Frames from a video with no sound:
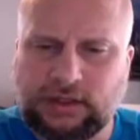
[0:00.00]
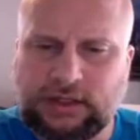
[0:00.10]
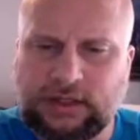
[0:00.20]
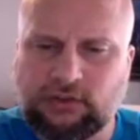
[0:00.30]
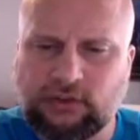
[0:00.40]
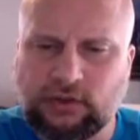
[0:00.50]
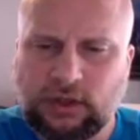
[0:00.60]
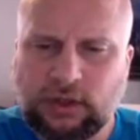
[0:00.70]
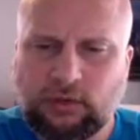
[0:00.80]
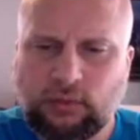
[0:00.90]
Each
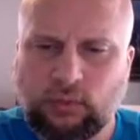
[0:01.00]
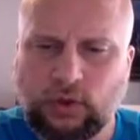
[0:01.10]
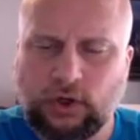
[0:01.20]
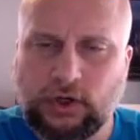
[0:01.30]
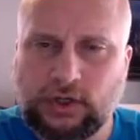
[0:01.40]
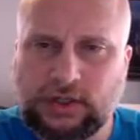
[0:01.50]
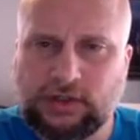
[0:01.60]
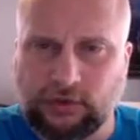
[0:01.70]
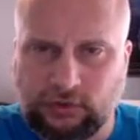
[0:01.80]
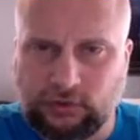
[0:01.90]
word is
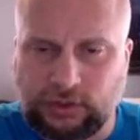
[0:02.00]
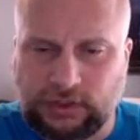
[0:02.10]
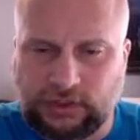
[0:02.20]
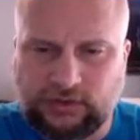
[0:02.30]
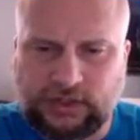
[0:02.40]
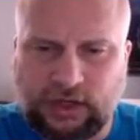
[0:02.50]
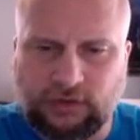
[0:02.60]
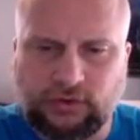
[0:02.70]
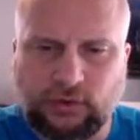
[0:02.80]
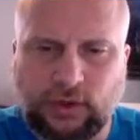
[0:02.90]
a string
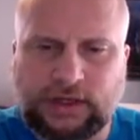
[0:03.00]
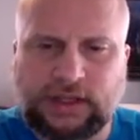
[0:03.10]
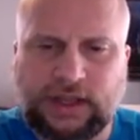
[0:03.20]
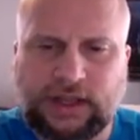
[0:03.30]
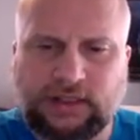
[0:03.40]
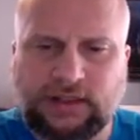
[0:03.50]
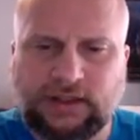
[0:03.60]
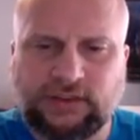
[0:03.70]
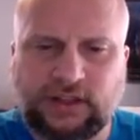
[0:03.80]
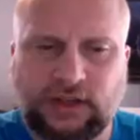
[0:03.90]
itself, so I get a
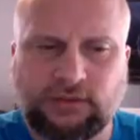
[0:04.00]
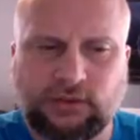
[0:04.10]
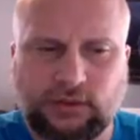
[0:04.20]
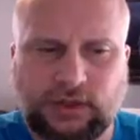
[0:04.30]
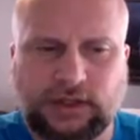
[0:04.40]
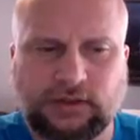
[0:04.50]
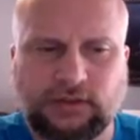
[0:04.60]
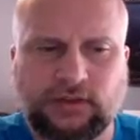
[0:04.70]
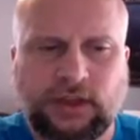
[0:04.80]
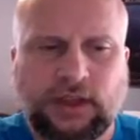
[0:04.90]
list of strings